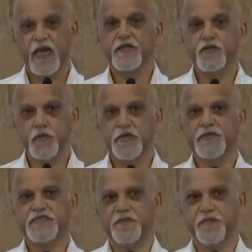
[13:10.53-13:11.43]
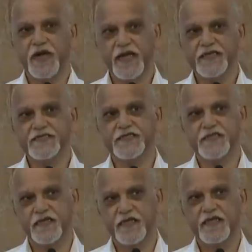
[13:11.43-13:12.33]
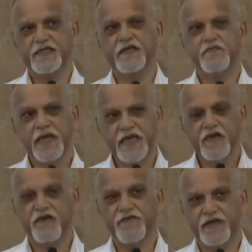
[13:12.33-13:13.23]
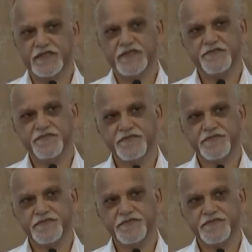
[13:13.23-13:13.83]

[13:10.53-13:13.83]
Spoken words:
And you will be surprised that many of us